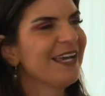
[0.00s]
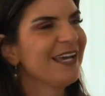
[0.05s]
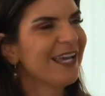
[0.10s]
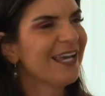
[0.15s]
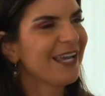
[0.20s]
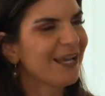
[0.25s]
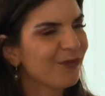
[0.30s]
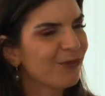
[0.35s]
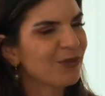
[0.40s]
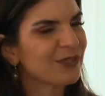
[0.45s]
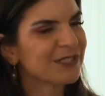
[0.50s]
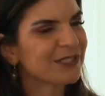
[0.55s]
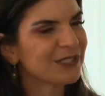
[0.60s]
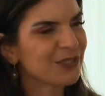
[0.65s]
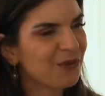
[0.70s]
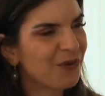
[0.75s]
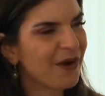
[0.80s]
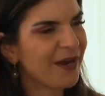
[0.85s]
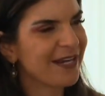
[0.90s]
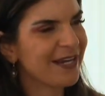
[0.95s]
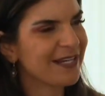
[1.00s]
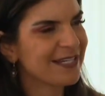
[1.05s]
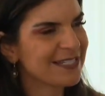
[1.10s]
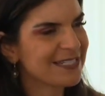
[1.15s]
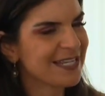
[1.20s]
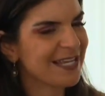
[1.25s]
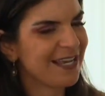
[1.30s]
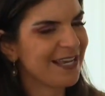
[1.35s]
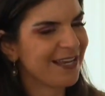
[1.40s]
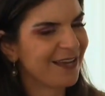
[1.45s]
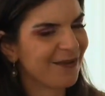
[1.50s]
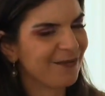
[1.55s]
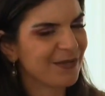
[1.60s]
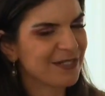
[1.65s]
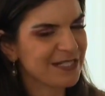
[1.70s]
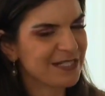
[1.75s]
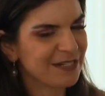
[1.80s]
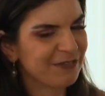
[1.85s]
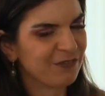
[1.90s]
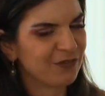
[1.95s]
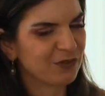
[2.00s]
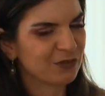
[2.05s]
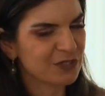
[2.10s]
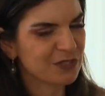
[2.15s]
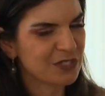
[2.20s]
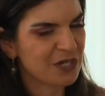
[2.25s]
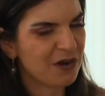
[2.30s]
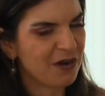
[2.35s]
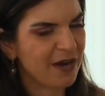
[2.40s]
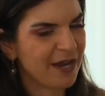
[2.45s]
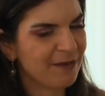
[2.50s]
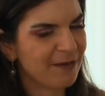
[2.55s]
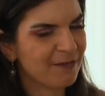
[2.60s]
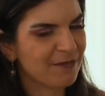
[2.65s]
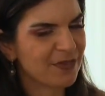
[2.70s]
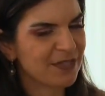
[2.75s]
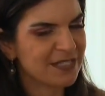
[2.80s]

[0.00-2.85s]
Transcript: It was quite a difficult time.